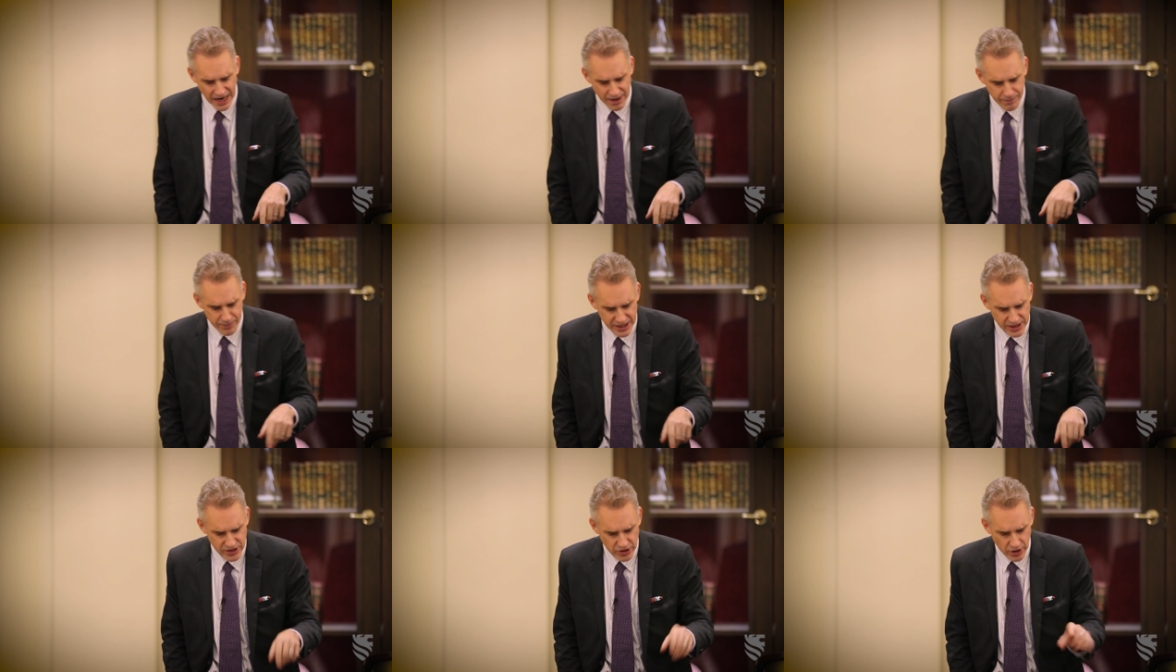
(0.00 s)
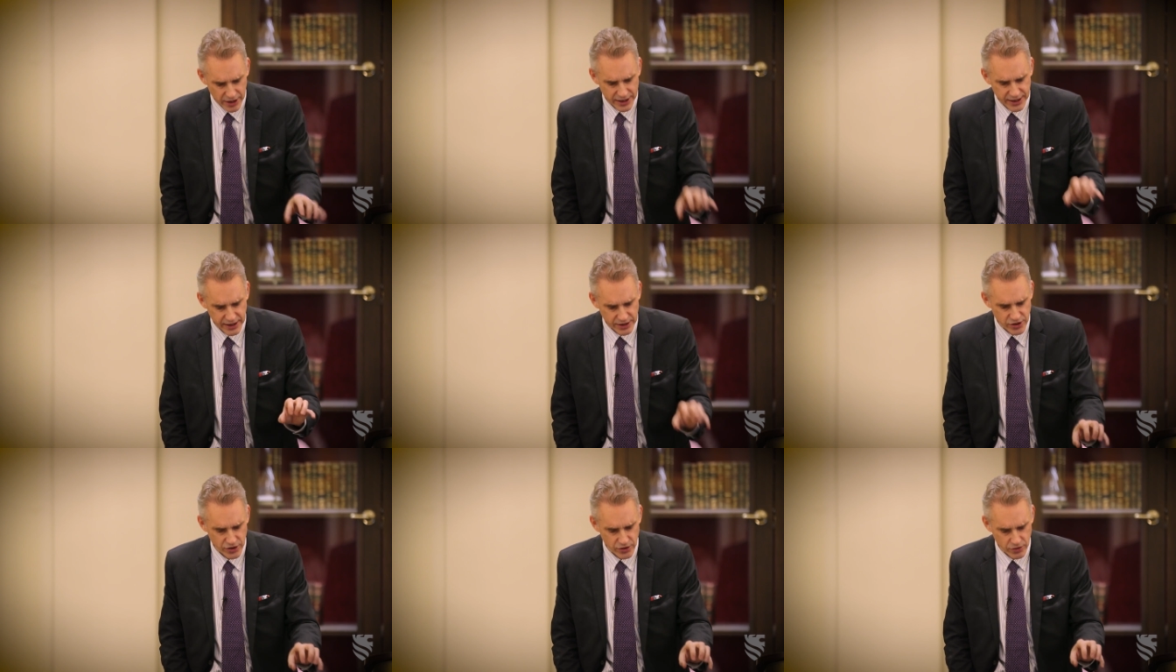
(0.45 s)
I've been
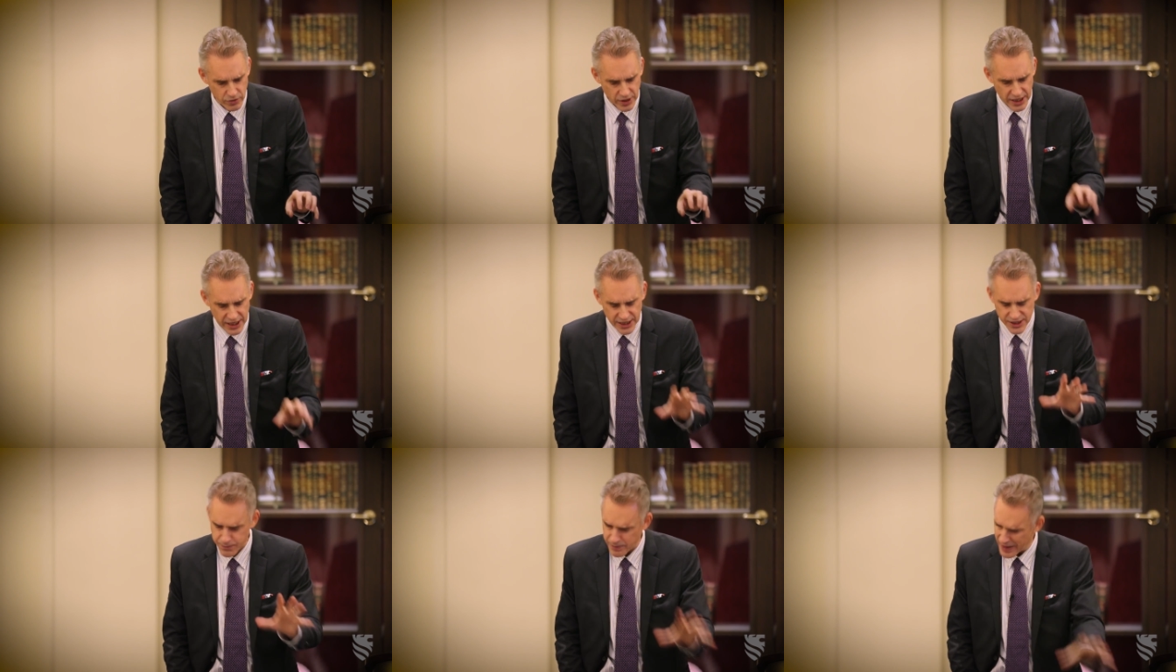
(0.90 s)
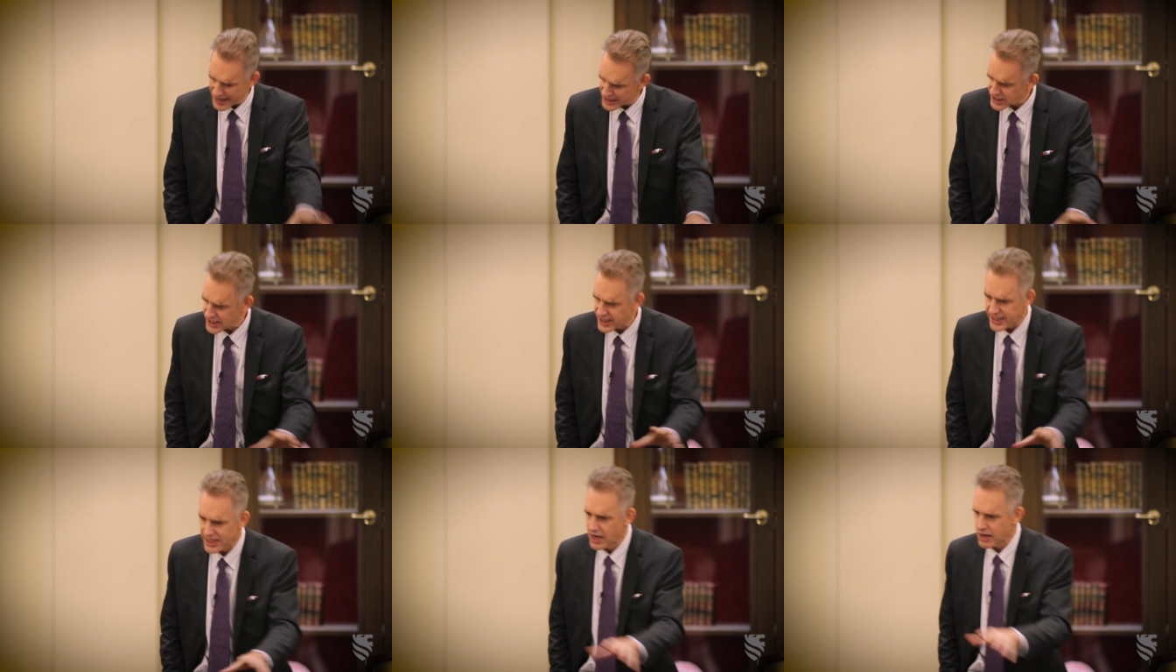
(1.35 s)
talking to
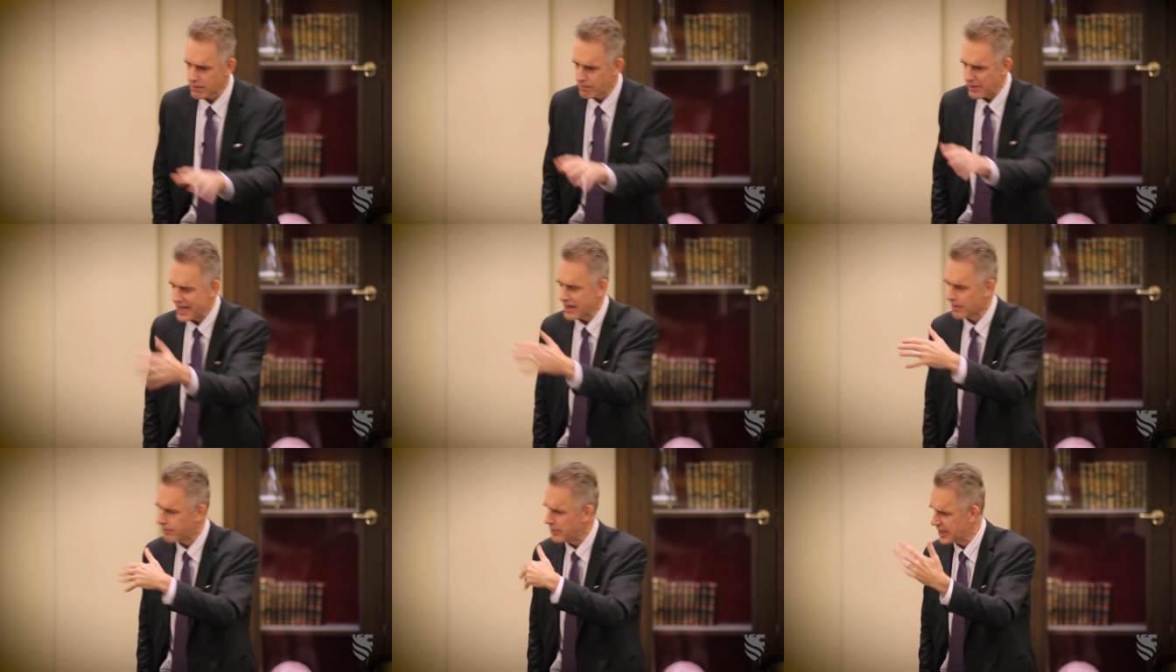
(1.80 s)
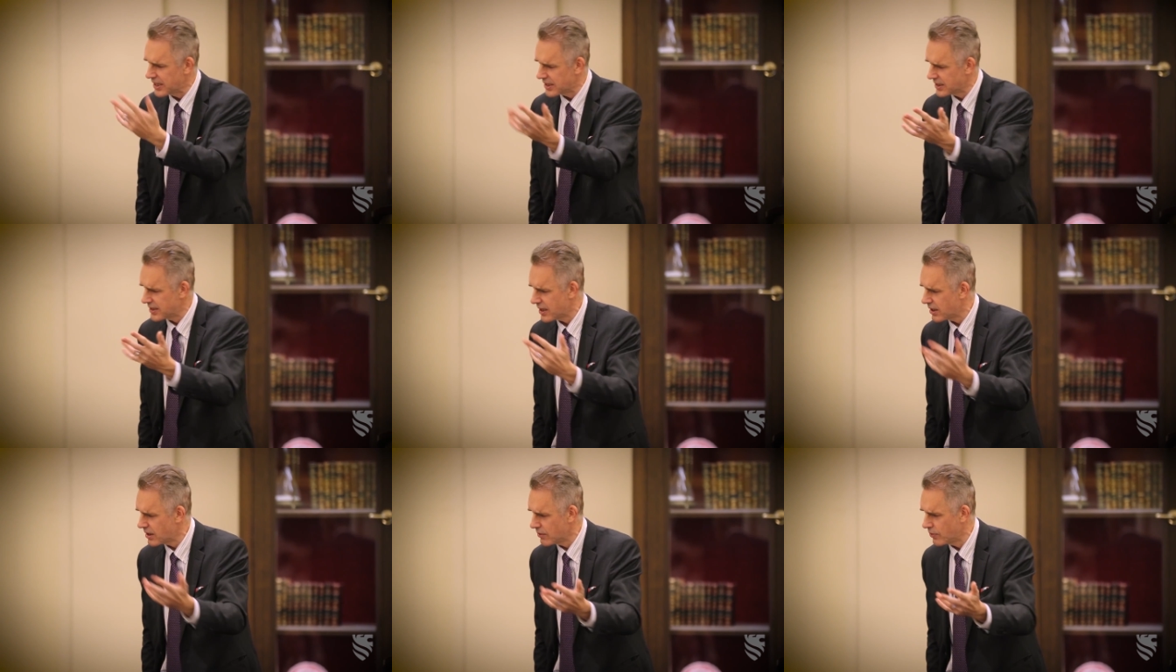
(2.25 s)
especially young men,
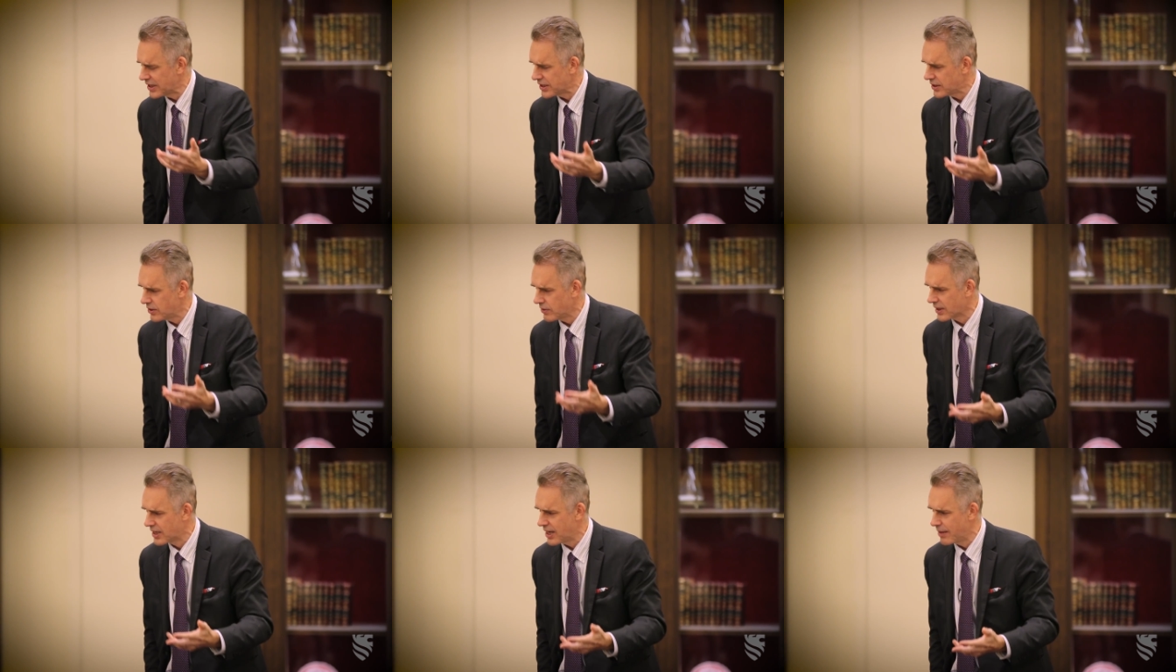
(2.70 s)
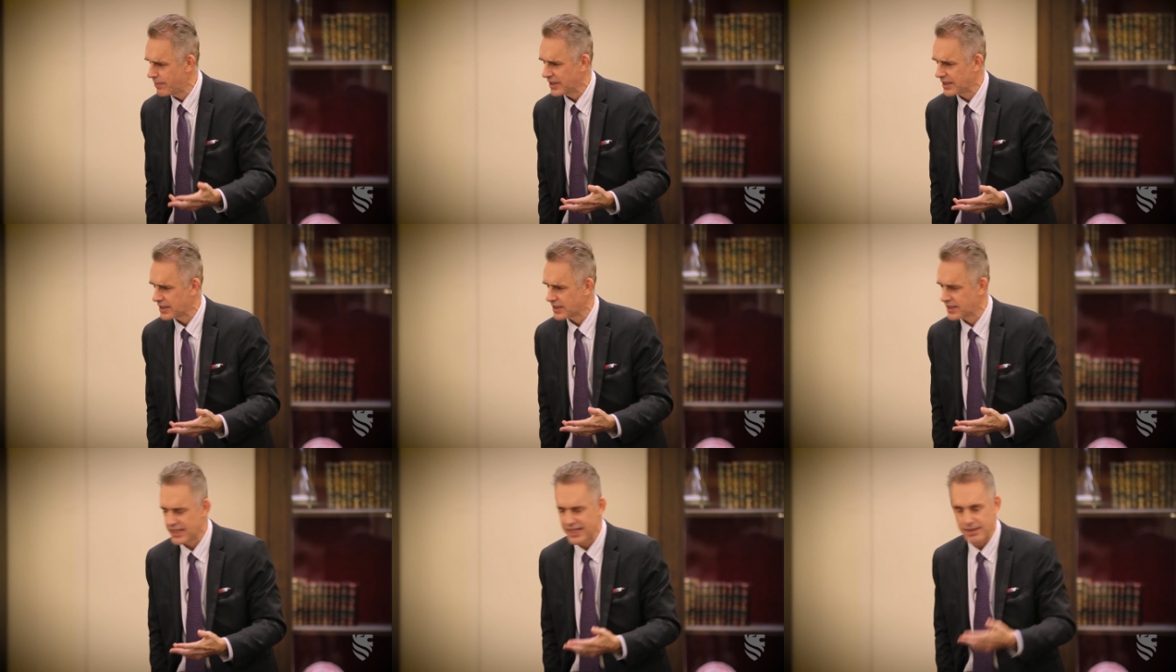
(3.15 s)
because they're the ones who are
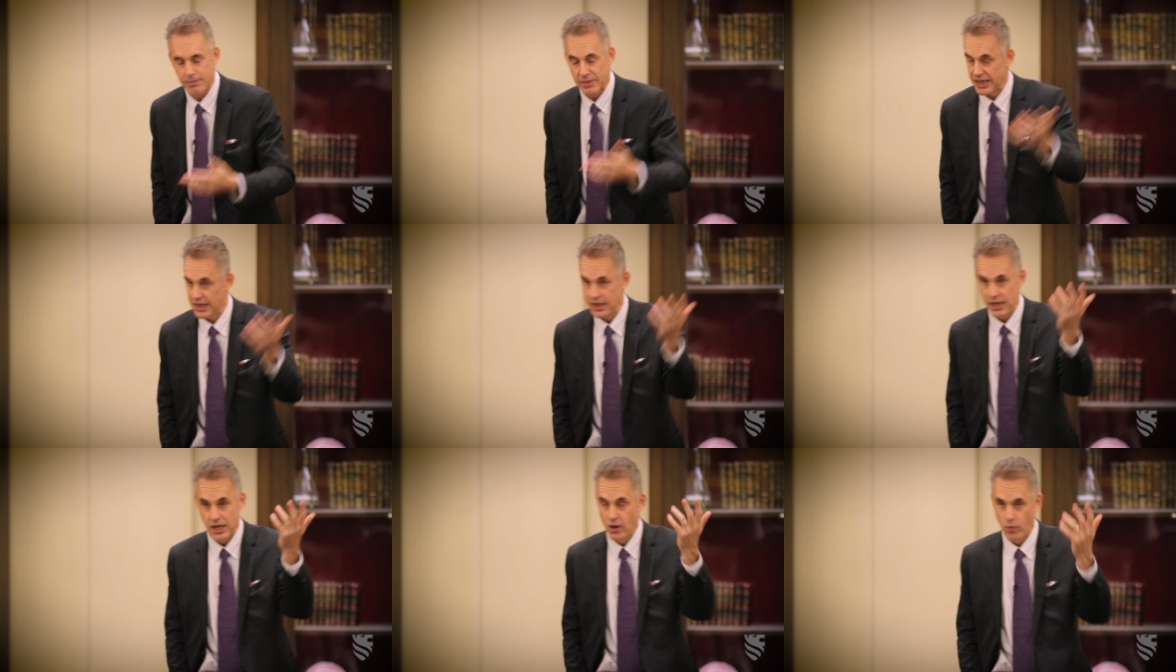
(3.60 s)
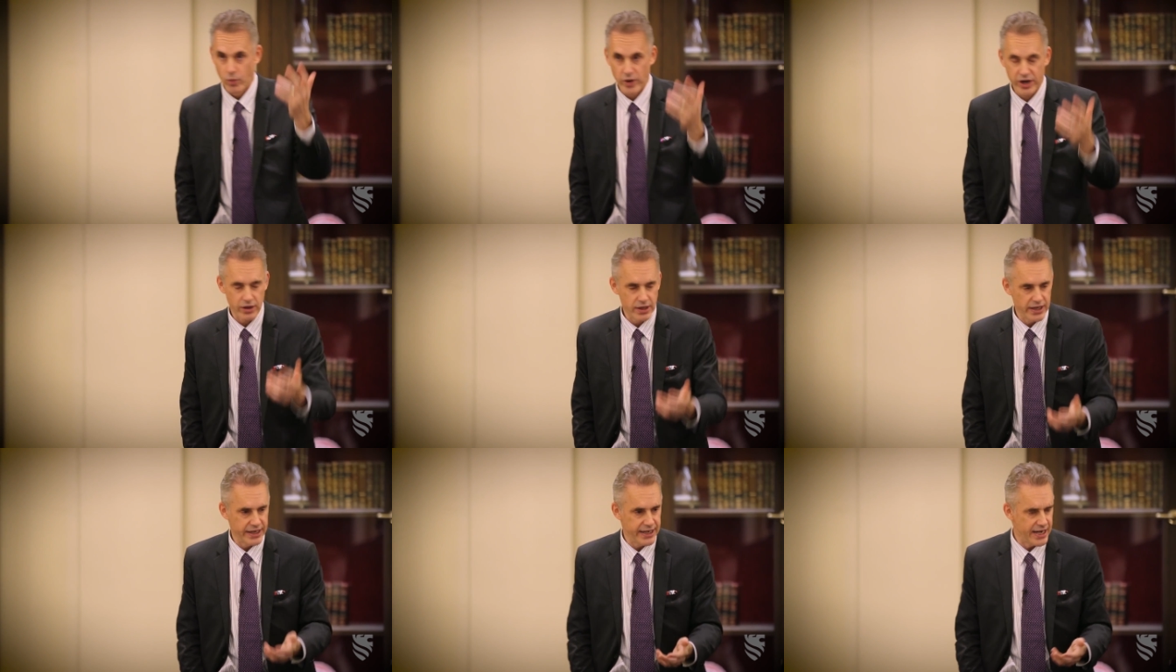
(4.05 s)
coming to see me,
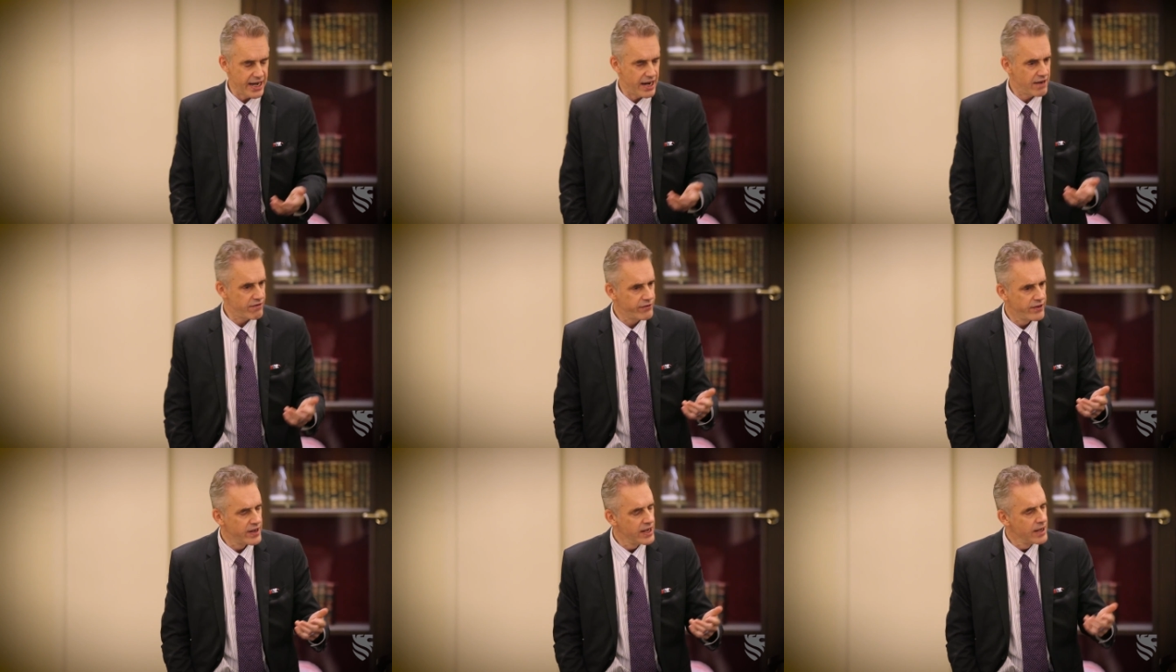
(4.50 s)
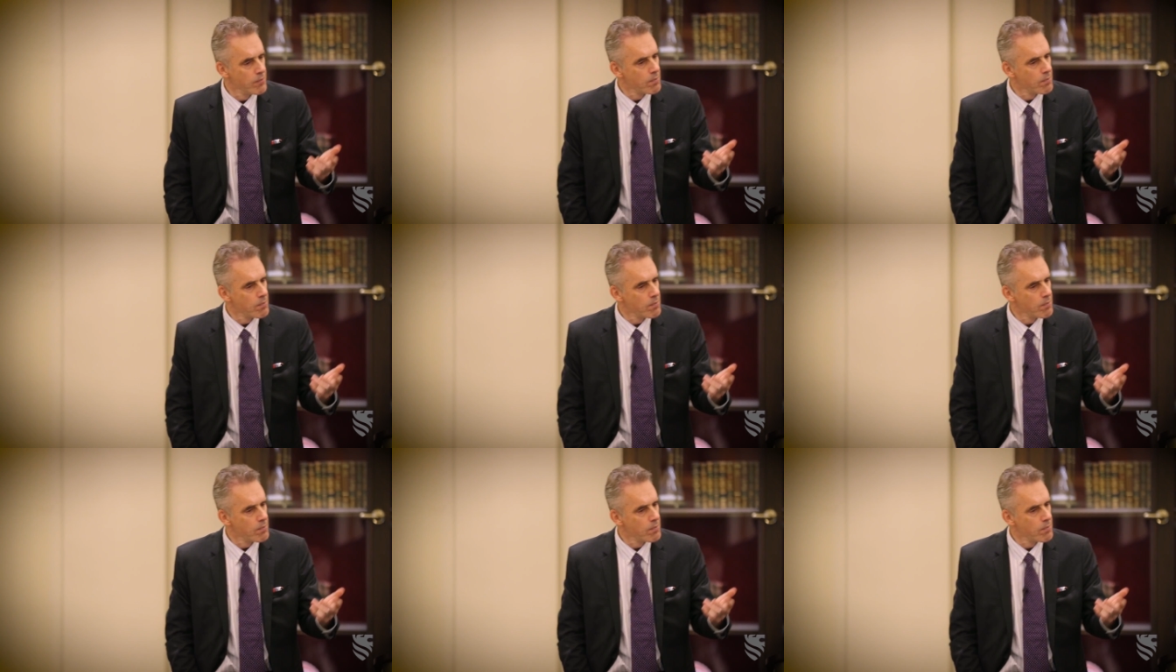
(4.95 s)
weirdly enough,